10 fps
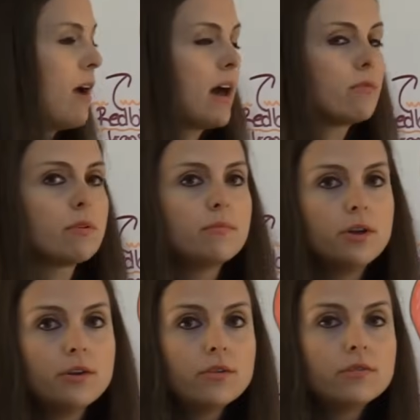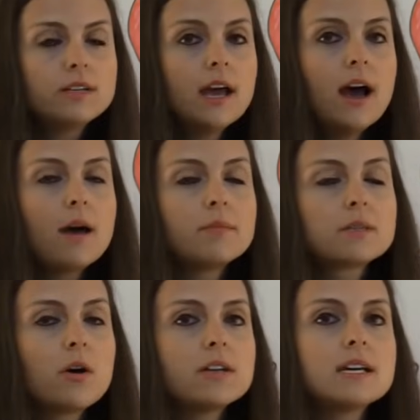you had it removed, the
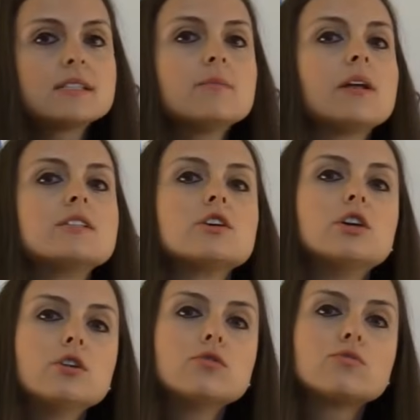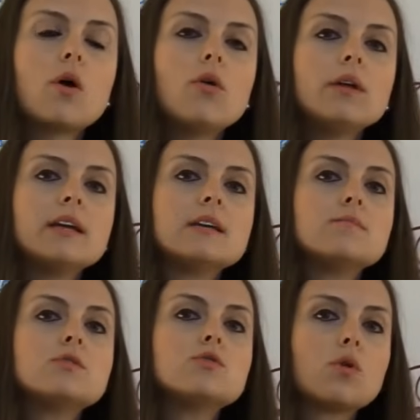small intestine plays a huge role in
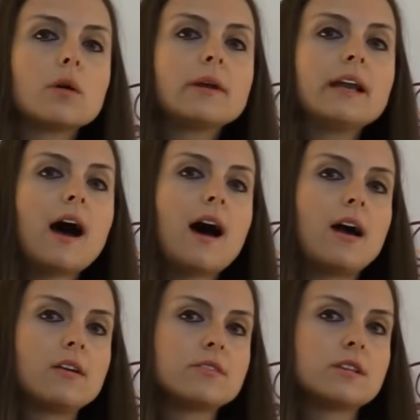absorbing iron.